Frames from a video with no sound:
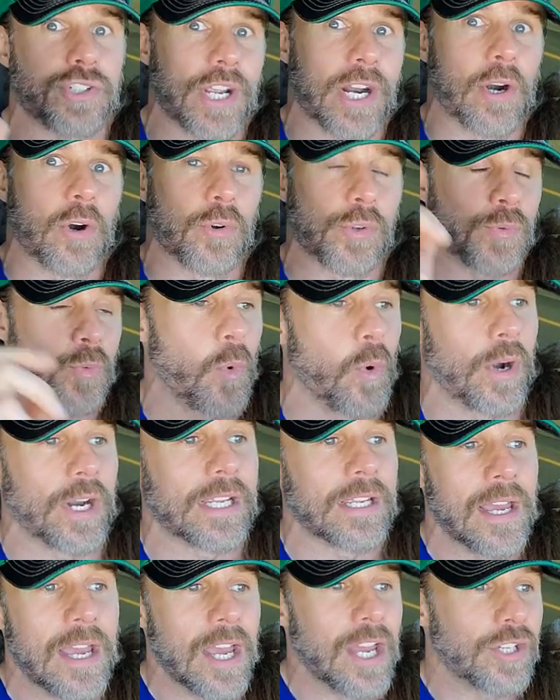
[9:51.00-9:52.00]
General's
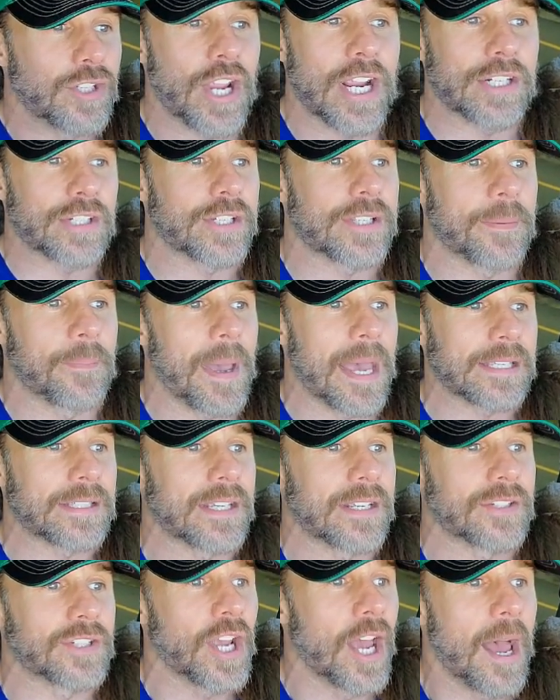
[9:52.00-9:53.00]
warning, changes the
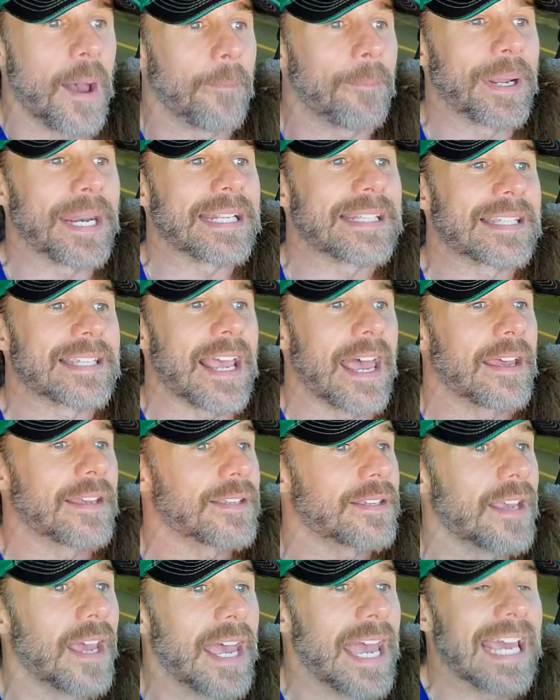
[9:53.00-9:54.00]
message, but it
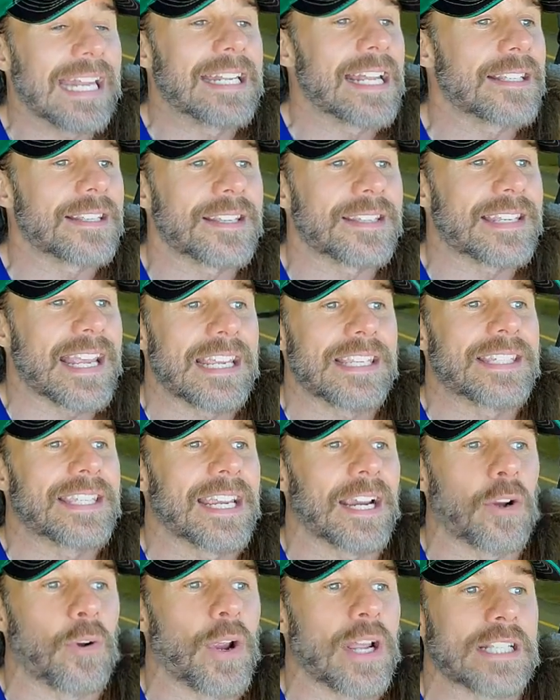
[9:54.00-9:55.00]
says, it doesn't say
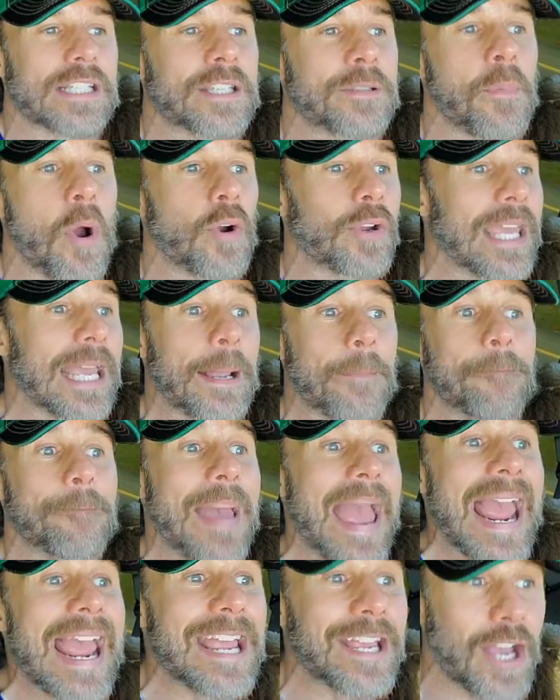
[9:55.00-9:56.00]
cigarette smoking
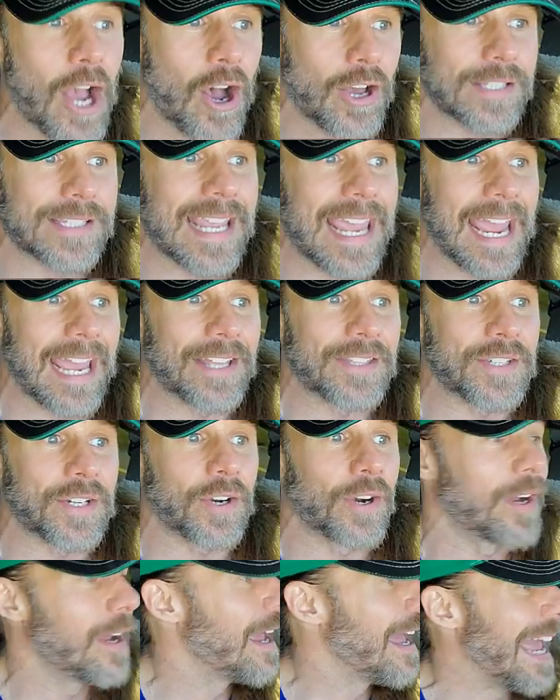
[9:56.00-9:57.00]
may cause
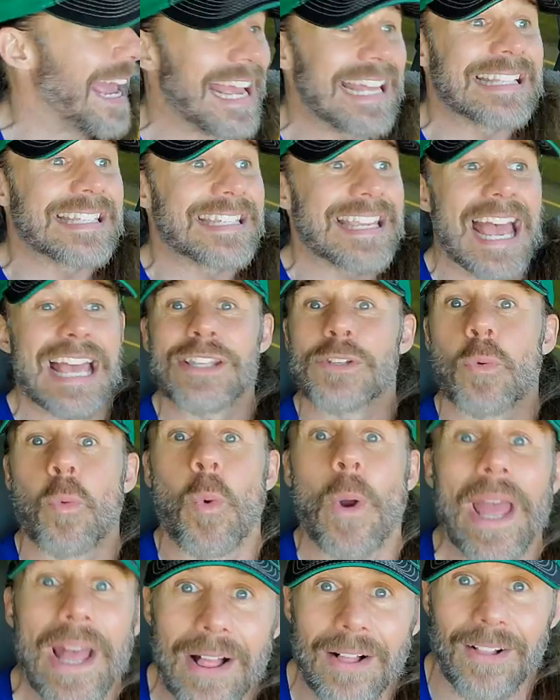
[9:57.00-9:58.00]
cancer. It says
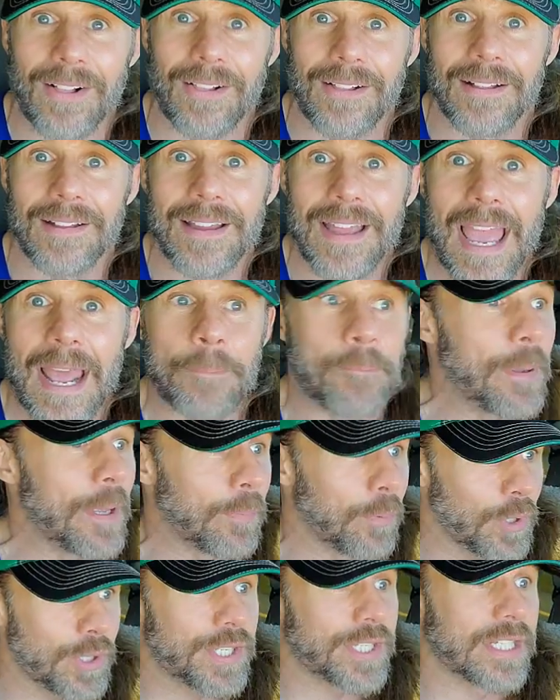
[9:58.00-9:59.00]
will, and
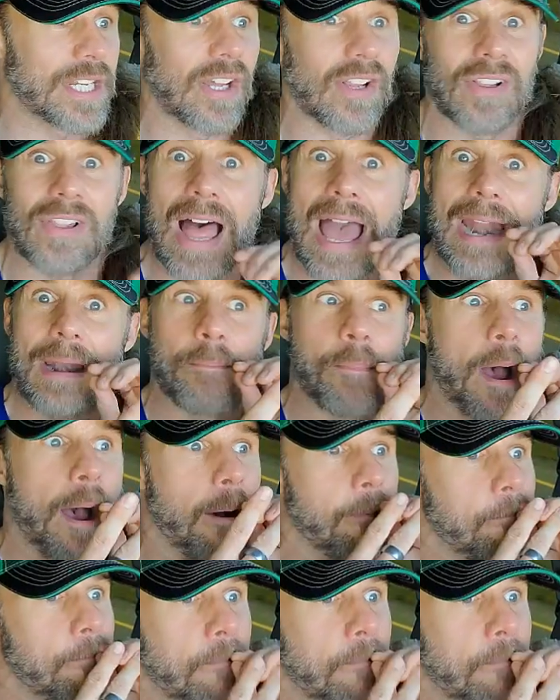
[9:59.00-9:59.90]
people still light them up,